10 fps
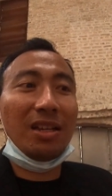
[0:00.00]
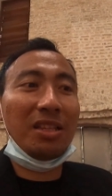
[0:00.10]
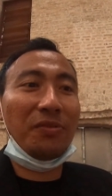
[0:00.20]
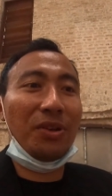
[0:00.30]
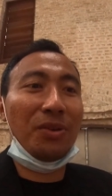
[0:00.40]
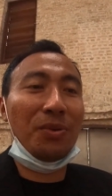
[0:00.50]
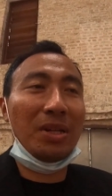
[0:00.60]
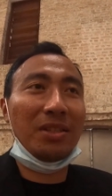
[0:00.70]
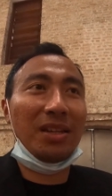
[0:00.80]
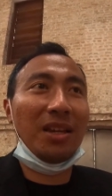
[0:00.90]
Guys, if you
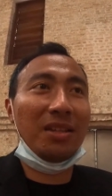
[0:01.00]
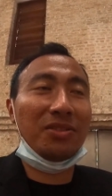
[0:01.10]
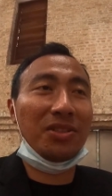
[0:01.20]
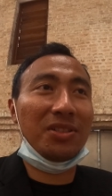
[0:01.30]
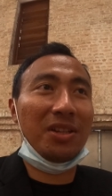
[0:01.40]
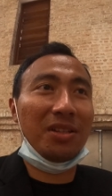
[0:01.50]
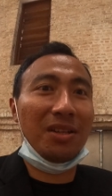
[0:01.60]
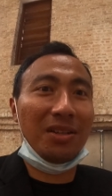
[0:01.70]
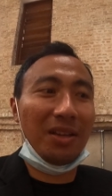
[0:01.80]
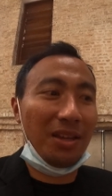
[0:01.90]
once again interested
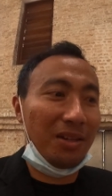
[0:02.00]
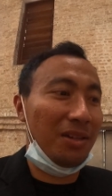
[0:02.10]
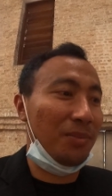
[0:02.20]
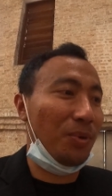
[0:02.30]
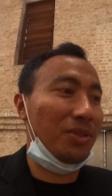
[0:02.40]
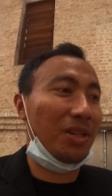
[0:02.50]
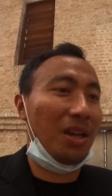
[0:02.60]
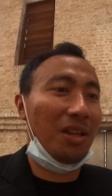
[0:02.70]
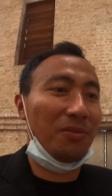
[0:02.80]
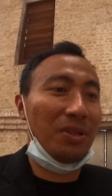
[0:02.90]
uh, in the project,
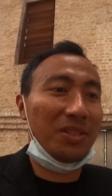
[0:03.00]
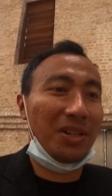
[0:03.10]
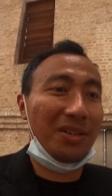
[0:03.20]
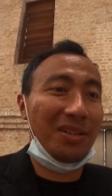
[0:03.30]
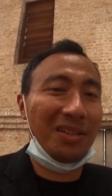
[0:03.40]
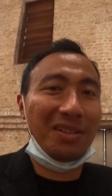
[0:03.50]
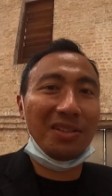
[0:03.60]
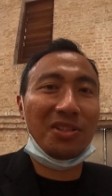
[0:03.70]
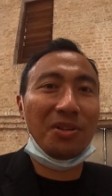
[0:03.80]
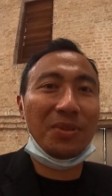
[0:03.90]
I will share the link
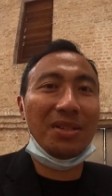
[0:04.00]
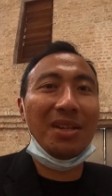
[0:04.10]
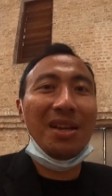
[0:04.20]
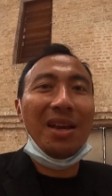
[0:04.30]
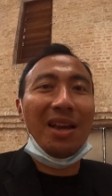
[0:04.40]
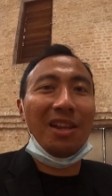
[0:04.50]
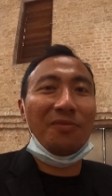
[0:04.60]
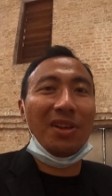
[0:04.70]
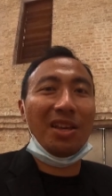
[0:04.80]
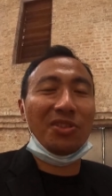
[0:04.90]
description. And
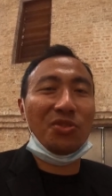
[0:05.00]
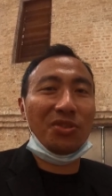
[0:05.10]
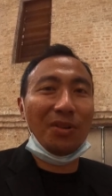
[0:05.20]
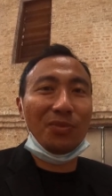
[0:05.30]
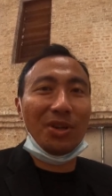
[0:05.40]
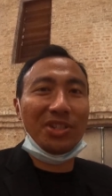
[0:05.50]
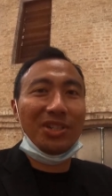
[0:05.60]
leave a like and subscribe to our